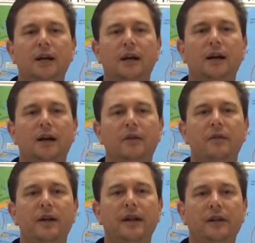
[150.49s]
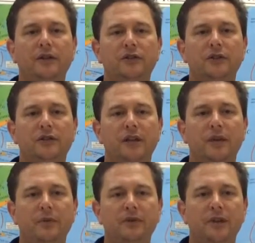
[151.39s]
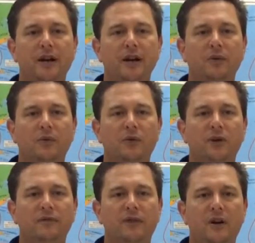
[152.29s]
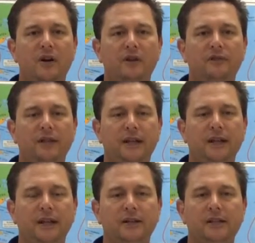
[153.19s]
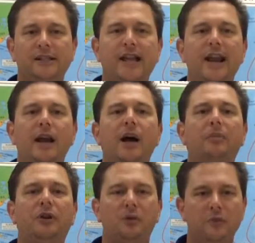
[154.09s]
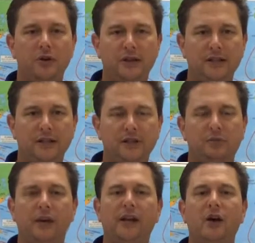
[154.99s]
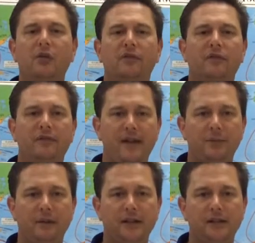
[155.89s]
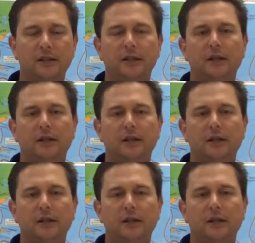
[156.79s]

The English settlements there were involved in setting up communities, bringing over families,